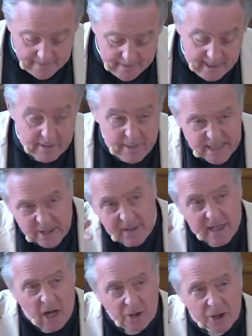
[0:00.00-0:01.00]
In the midst of the
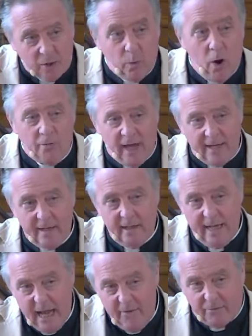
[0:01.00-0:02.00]
cultural war that
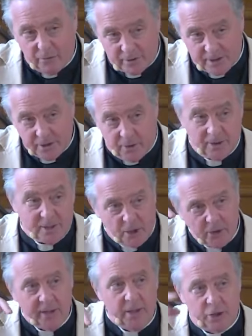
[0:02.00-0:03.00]
he foresaw, so
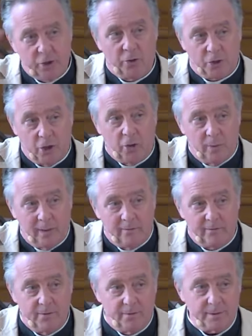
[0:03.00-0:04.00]
did George Orwell,
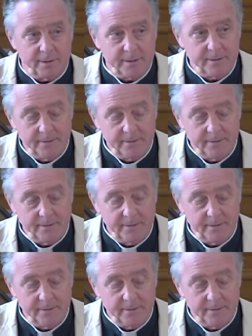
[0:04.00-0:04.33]
of course.